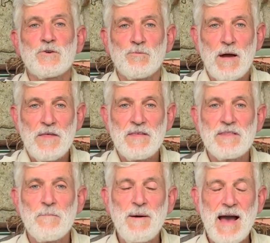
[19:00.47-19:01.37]
rather than
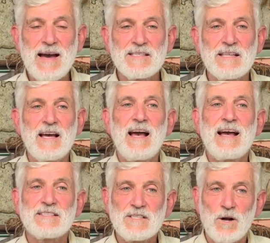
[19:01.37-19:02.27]
the past,
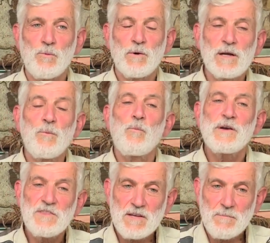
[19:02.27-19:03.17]
and start working
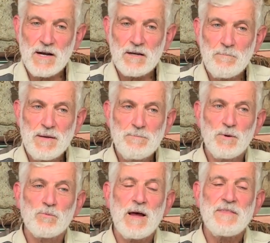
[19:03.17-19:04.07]
with the American
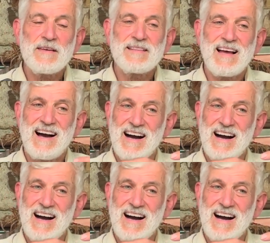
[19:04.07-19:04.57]
people rather than